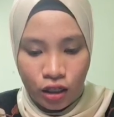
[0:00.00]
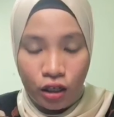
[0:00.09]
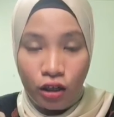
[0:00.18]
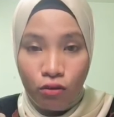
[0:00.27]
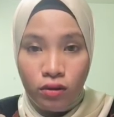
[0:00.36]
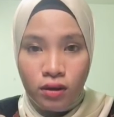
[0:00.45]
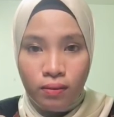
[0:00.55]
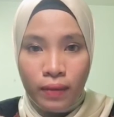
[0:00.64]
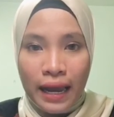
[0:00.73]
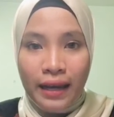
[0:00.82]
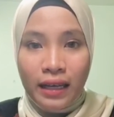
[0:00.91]
genuine
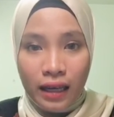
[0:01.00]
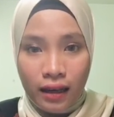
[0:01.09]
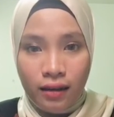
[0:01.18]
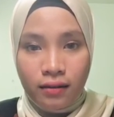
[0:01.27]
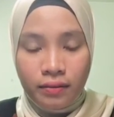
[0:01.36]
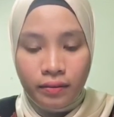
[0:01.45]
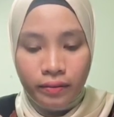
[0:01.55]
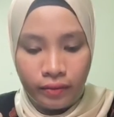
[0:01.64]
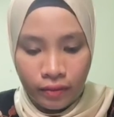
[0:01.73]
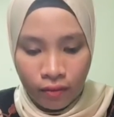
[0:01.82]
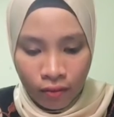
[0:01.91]
black ink.
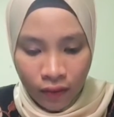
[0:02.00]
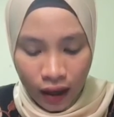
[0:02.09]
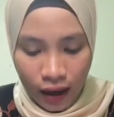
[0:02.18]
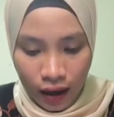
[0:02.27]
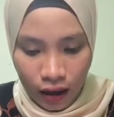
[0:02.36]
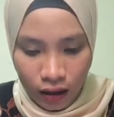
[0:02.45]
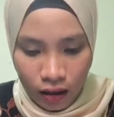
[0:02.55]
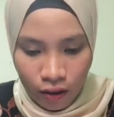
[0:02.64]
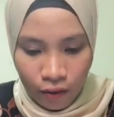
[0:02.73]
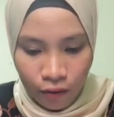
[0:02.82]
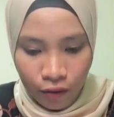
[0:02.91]
And
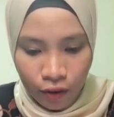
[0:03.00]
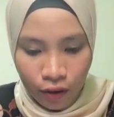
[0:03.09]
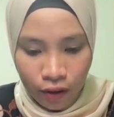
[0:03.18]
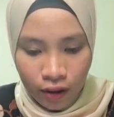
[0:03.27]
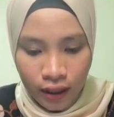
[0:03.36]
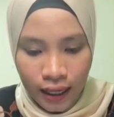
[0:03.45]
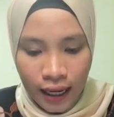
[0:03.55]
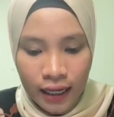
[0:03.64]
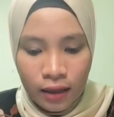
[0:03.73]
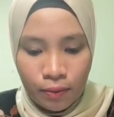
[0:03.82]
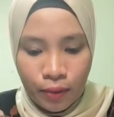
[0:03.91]
for
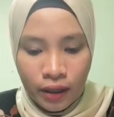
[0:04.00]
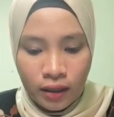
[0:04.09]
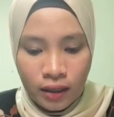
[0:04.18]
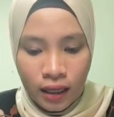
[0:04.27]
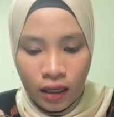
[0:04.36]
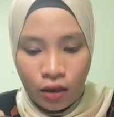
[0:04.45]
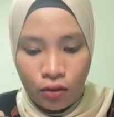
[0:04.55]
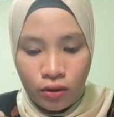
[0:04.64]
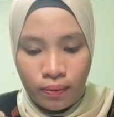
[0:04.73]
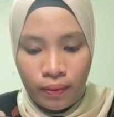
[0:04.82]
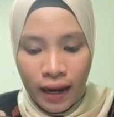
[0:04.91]
color printing,
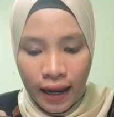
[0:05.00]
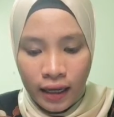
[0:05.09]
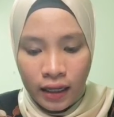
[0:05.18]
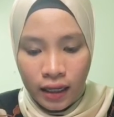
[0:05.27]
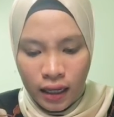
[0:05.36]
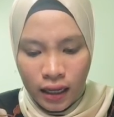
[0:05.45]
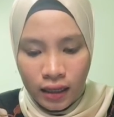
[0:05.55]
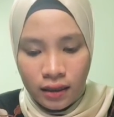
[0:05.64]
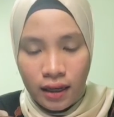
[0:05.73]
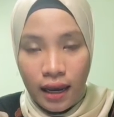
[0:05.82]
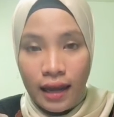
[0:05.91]
use black
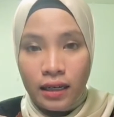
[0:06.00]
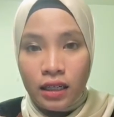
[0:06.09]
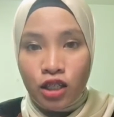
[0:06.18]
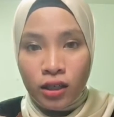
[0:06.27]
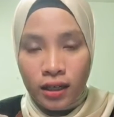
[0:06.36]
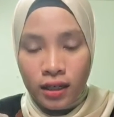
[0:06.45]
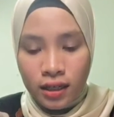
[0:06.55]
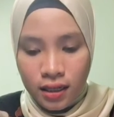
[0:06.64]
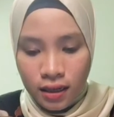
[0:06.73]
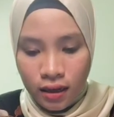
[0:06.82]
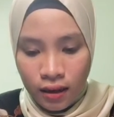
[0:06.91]
in the
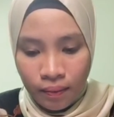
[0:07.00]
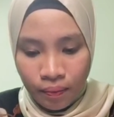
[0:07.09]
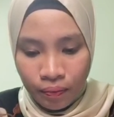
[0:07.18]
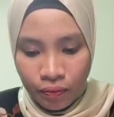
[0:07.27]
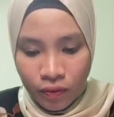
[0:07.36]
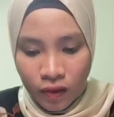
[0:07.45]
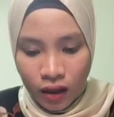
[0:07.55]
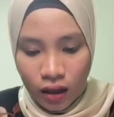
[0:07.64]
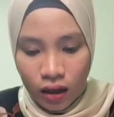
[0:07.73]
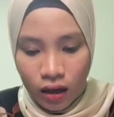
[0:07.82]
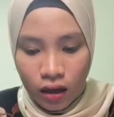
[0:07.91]
additions
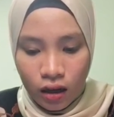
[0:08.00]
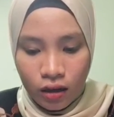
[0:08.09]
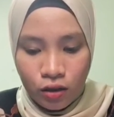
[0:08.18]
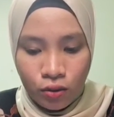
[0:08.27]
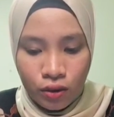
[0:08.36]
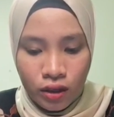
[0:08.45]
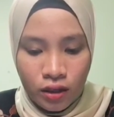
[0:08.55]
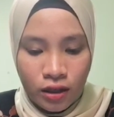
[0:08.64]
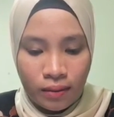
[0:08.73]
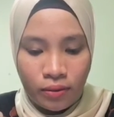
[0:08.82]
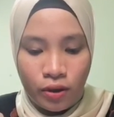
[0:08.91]
to the
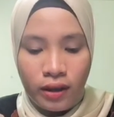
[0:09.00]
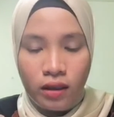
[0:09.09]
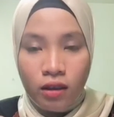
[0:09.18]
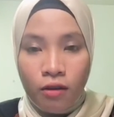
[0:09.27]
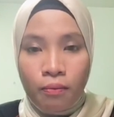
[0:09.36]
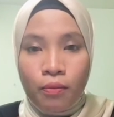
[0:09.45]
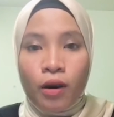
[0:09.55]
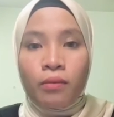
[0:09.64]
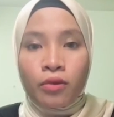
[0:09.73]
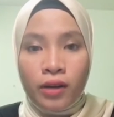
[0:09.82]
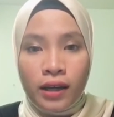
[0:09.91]
subtractive
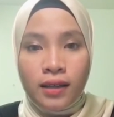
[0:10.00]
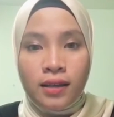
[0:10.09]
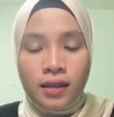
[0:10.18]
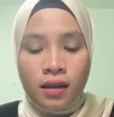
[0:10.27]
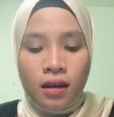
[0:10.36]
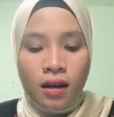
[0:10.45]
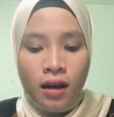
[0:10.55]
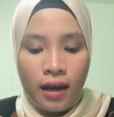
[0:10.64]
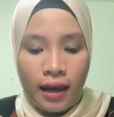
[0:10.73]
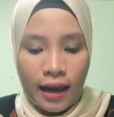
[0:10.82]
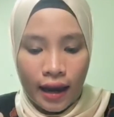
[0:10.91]
primaries,
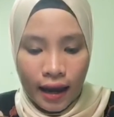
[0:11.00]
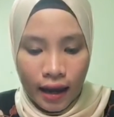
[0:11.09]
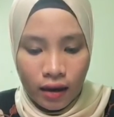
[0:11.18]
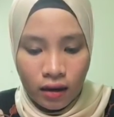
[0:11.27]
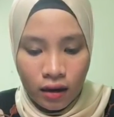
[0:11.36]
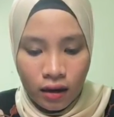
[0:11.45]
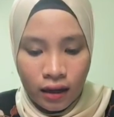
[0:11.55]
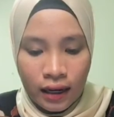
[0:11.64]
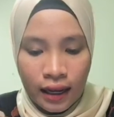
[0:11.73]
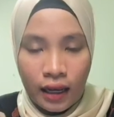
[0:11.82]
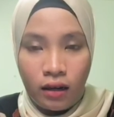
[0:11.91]
and
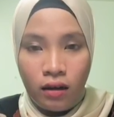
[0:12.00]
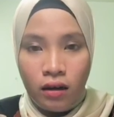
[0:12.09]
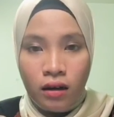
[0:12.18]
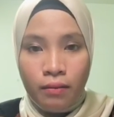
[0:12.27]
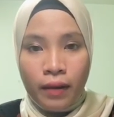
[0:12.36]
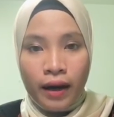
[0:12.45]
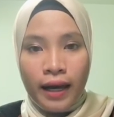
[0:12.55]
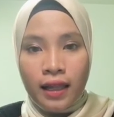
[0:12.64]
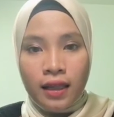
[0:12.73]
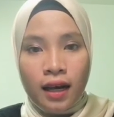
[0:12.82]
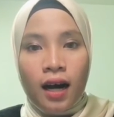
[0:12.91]
clean
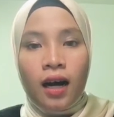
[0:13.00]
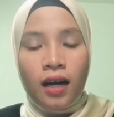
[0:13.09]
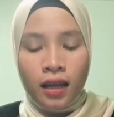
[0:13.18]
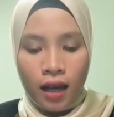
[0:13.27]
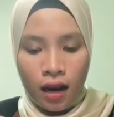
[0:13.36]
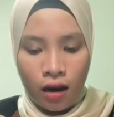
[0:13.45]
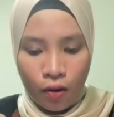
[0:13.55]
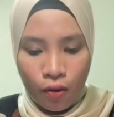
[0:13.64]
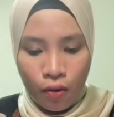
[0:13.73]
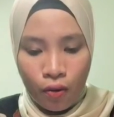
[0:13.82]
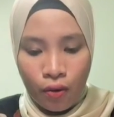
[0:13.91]
magenta,
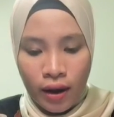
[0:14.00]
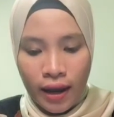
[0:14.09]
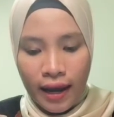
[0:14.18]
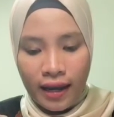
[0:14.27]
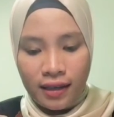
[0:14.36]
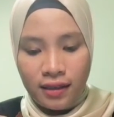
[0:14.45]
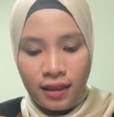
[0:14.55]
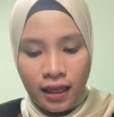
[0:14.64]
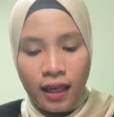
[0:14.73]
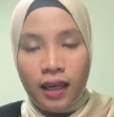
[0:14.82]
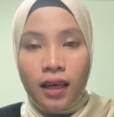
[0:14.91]
yellow, and
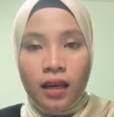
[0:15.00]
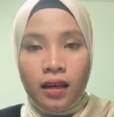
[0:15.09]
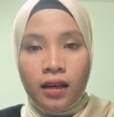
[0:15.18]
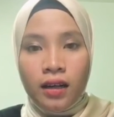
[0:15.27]
key